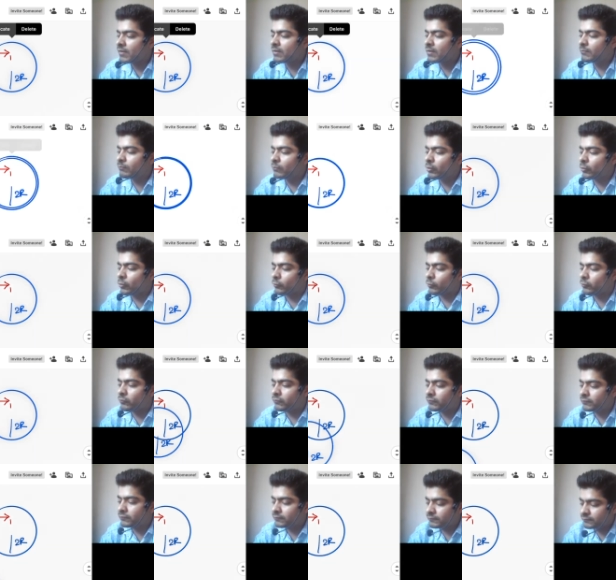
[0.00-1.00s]
move.
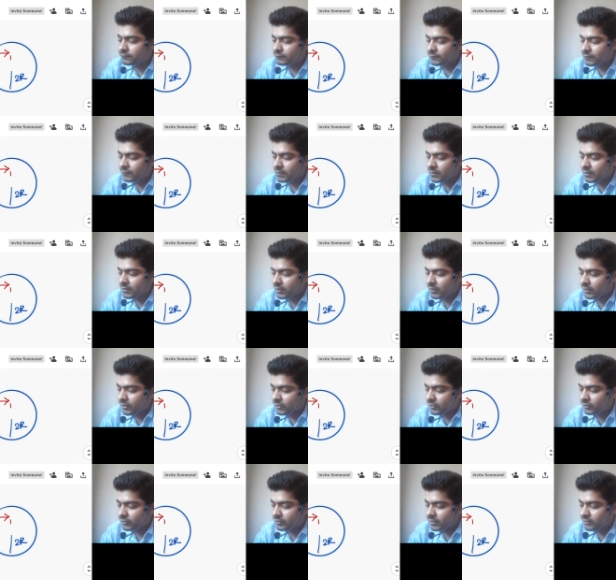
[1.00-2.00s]

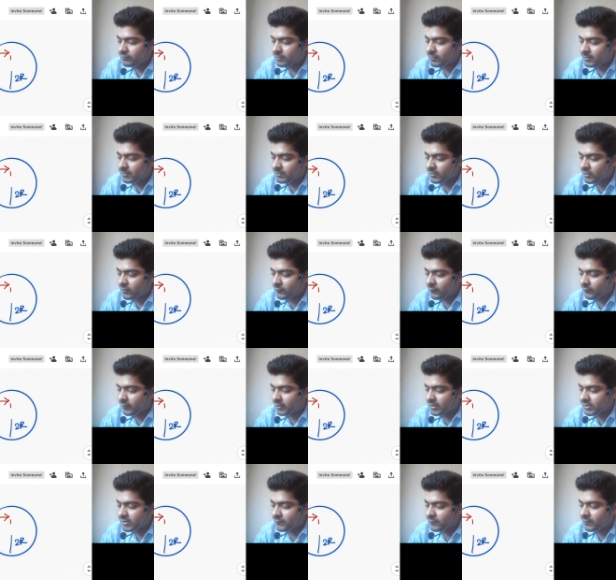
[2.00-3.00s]
So this is your
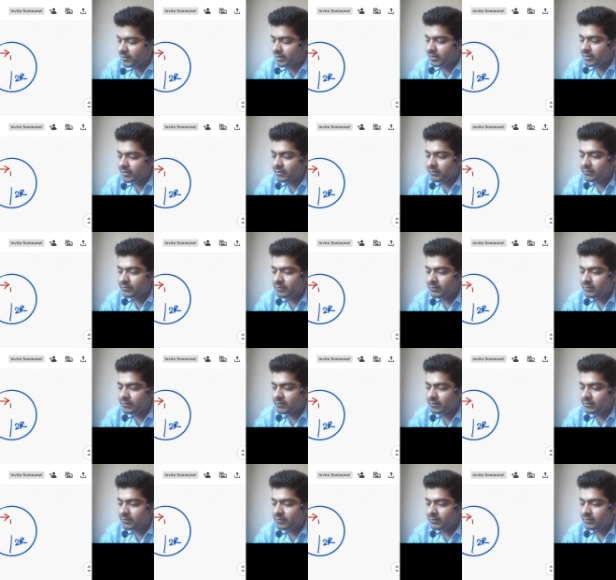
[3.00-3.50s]
first sphere